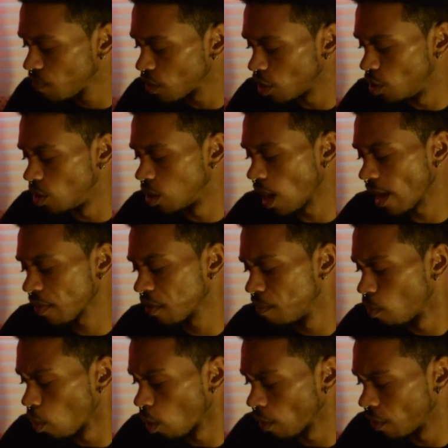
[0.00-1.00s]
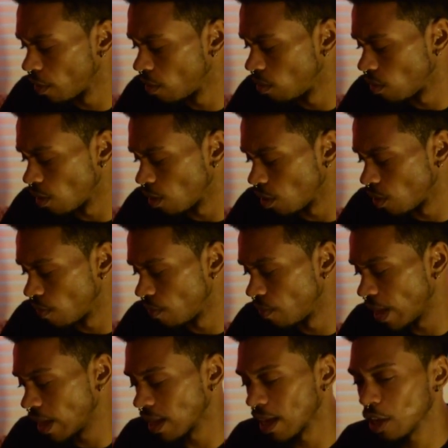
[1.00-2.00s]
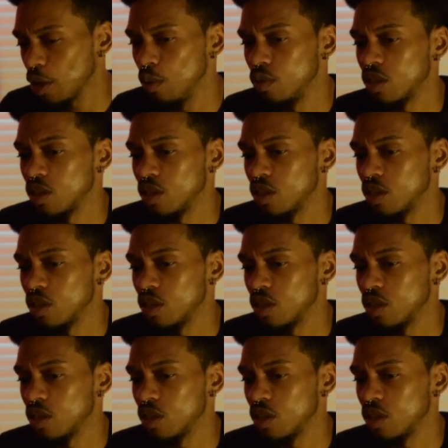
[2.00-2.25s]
you like them more than they like you.